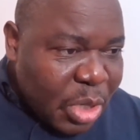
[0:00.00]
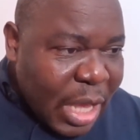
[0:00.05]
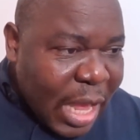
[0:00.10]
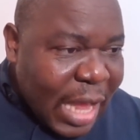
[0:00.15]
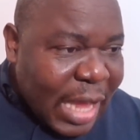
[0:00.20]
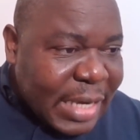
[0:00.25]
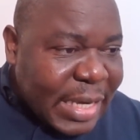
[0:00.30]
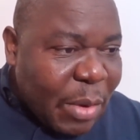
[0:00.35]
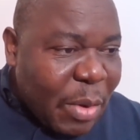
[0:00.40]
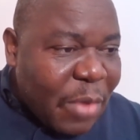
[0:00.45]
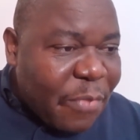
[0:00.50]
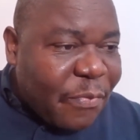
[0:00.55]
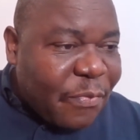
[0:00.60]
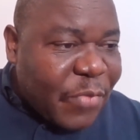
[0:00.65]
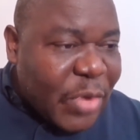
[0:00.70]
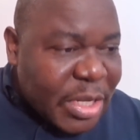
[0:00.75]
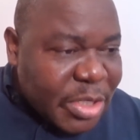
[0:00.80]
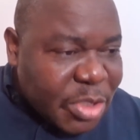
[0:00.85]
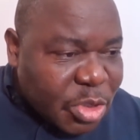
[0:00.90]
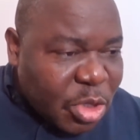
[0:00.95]
And our
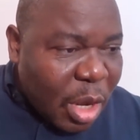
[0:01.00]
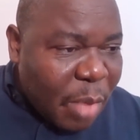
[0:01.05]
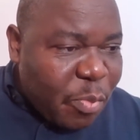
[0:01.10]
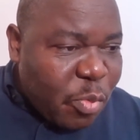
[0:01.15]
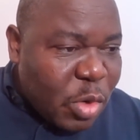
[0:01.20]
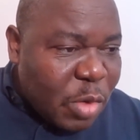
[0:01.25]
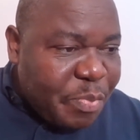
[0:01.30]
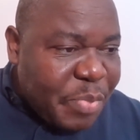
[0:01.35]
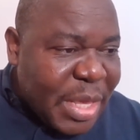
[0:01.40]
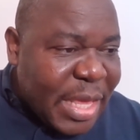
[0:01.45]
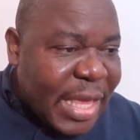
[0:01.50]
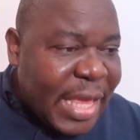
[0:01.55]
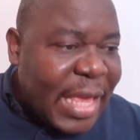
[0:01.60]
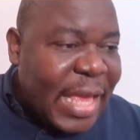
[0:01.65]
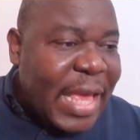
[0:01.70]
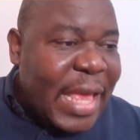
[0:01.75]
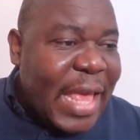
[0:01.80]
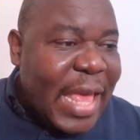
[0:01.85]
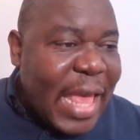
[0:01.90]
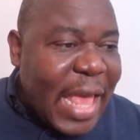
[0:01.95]
first stop will be
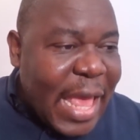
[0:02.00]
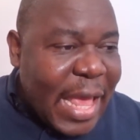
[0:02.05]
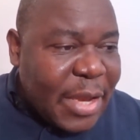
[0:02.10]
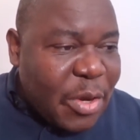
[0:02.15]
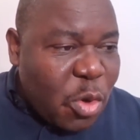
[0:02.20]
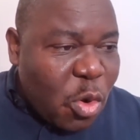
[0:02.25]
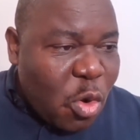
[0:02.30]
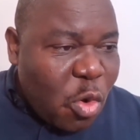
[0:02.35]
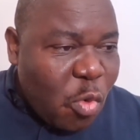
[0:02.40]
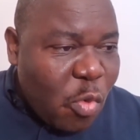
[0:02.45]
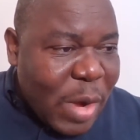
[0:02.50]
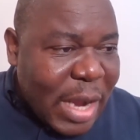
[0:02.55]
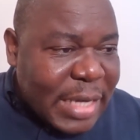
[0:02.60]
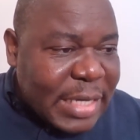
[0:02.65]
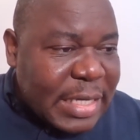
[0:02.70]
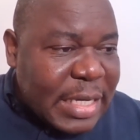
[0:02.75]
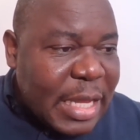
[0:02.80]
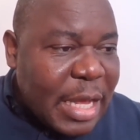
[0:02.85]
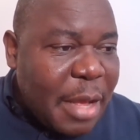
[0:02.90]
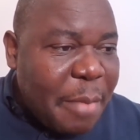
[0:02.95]

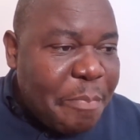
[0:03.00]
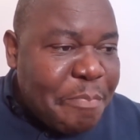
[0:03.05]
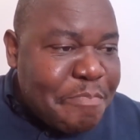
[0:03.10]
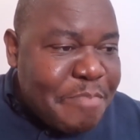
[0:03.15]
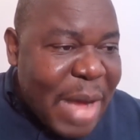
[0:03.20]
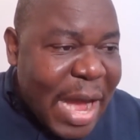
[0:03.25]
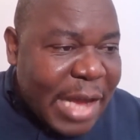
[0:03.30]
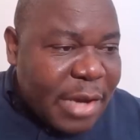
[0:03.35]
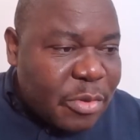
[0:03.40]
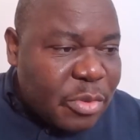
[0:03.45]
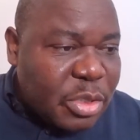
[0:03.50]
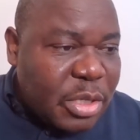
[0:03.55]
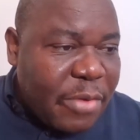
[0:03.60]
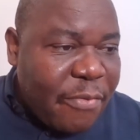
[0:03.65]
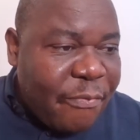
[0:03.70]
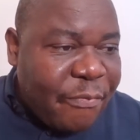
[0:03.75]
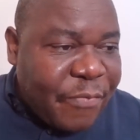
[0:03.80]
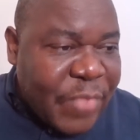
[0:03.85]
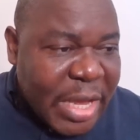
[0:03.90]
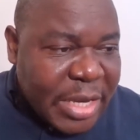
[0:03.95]
801 Mount
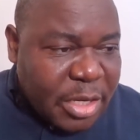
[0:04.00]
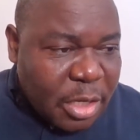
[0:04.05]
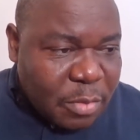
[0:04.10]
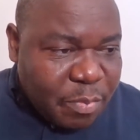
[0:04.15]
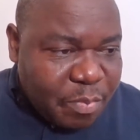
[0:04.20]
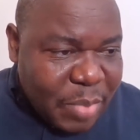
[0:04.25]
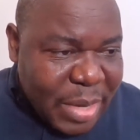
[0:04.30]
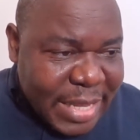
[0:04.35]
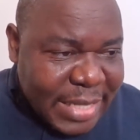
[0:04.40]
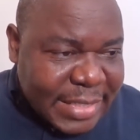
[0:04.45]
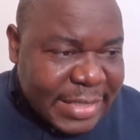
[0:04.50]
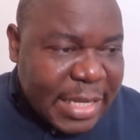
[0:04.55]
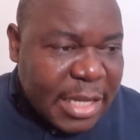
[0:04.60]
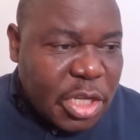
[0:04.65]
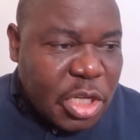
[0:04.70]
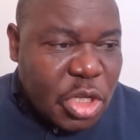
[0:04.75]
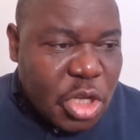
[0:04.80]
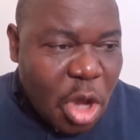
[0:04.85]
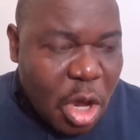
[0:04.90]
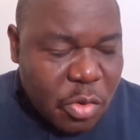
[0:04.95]
Vernon Place,
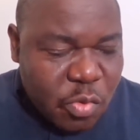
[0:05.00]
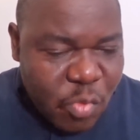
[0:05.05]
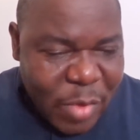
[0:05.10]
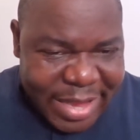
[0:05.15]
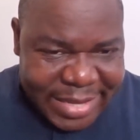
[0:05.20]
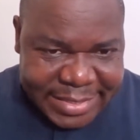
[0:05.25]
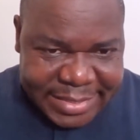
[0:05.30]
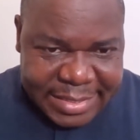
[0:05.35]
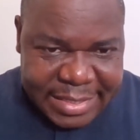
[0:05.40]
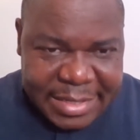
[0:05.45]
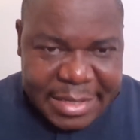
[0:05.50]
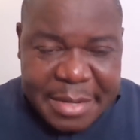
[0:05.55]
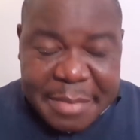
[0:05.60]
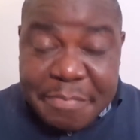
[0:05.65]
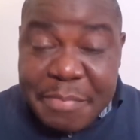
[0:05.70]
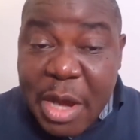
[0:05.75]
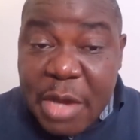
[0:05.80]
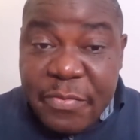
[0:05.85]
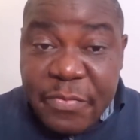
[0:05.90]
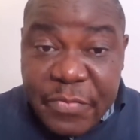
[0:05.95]
Northwest.
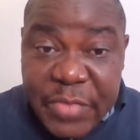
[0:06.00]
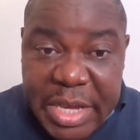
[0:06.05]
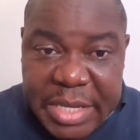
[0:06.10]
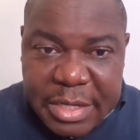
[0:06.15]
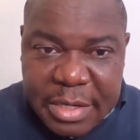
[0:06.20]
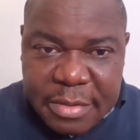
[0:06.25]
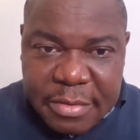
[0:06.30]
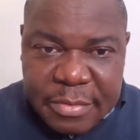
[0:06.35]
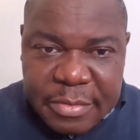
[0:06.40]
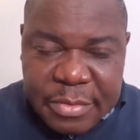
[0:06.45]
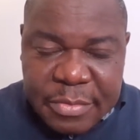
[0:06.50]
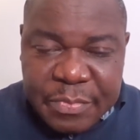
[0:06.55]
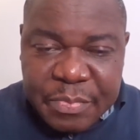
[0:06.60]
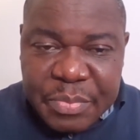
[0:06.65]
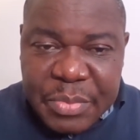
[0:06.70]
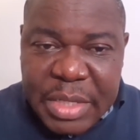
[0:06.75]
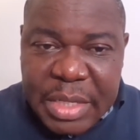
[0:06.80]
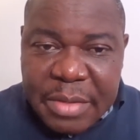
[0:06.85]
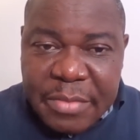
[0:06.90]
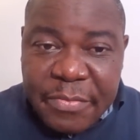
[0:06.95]
Mount Vernon,
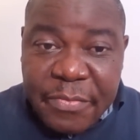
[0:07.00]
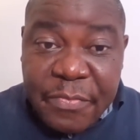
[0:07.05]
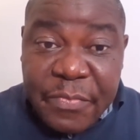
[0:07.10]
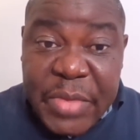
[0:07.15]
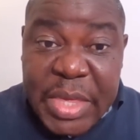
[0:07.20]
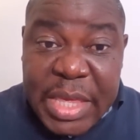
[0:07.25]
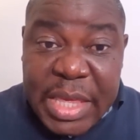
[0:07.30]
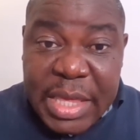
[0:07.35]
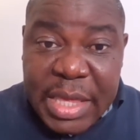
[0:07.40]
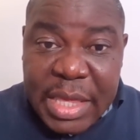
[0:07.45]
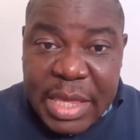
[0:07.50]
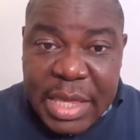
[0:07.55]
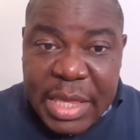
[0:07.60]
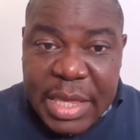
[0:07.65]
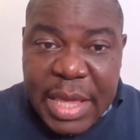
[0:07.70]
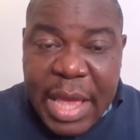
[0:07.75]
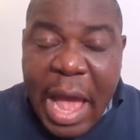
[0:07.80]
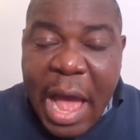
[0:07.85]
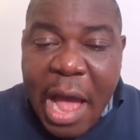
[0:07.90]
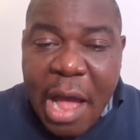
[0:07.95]

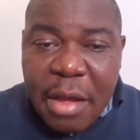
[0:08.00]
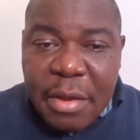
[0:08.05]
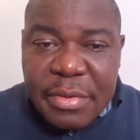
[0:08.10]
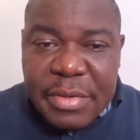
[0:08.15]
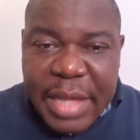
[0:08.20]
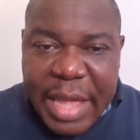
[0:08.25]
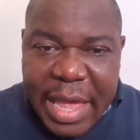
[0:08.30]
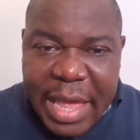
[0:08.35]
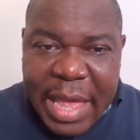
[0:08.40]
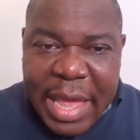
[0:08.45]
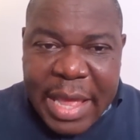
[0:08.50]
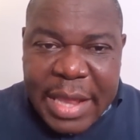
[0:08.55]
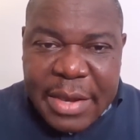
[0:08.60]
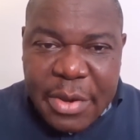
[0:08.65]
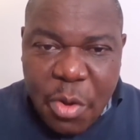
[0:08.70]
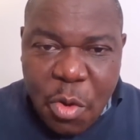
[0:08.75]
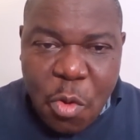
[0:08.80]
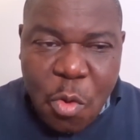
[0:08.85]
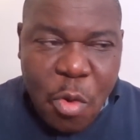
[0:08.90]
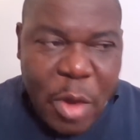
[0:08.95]
Vernon,
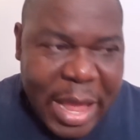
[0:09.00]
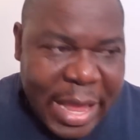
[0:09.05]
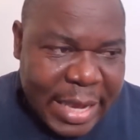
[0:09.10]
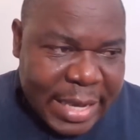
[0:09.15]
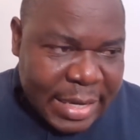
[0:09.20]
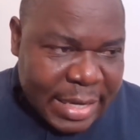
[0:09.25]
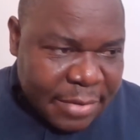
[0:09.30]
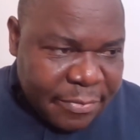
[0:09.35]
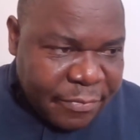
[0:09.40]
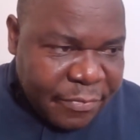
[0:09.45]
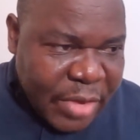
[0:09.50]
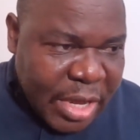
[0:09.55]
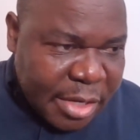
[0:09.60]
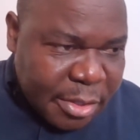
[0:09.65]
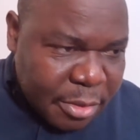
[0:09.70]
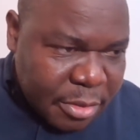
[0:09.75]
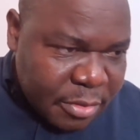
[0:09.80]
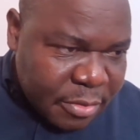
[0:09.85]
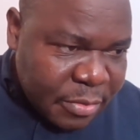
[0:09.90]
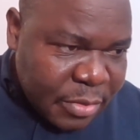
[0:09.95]

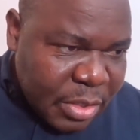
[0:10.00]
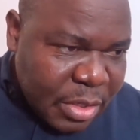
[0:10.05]
Vernon.